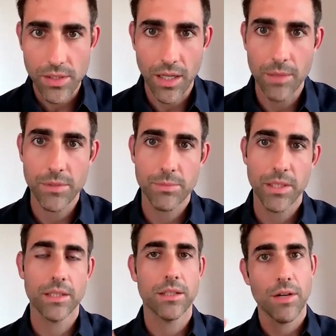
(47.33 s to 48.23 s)
And I'm
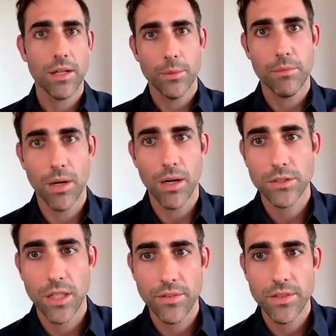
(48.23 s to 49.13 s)
speaking directly with
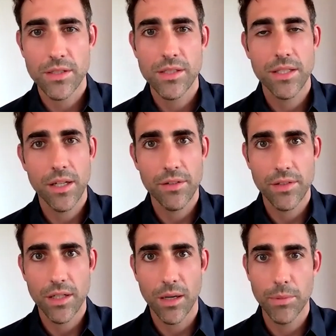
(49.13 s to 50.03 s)
Mark Jarvis, CEO of
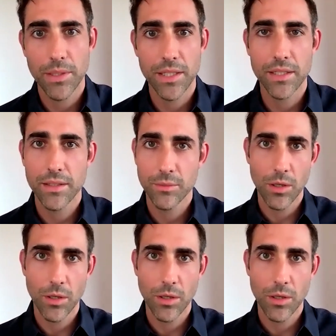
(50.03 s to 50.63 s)
the company.